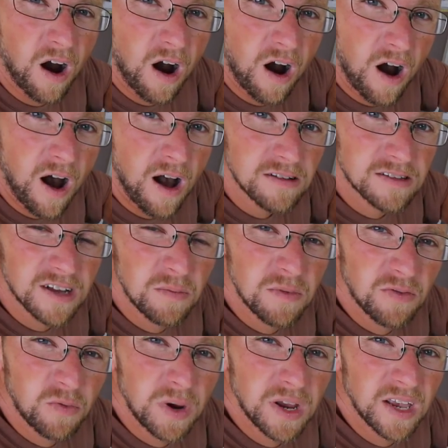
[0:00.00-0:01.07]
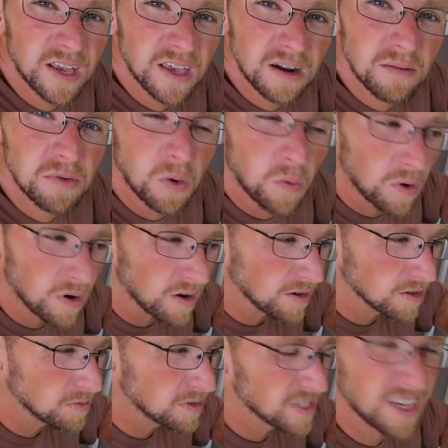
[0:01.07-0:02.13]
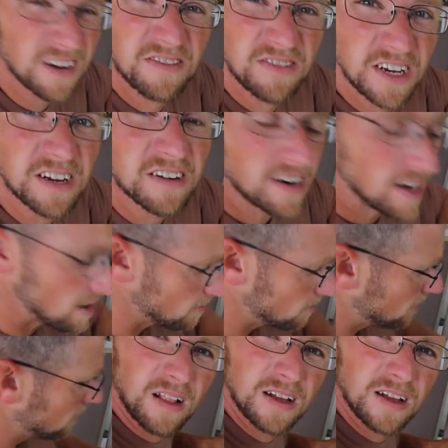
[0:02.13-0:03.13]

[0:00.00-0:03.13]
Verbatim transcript: awesome if we can get them to work. So we just gotta figure it out.